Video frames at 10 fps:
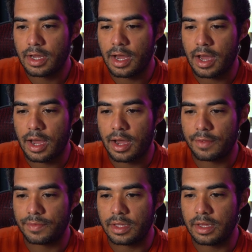
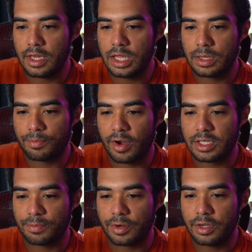The ETH price
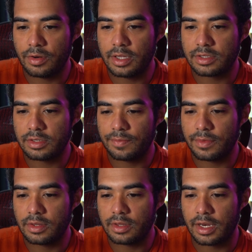per uni is
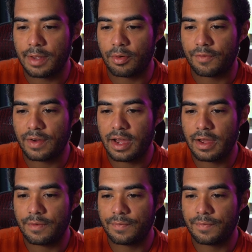98.5.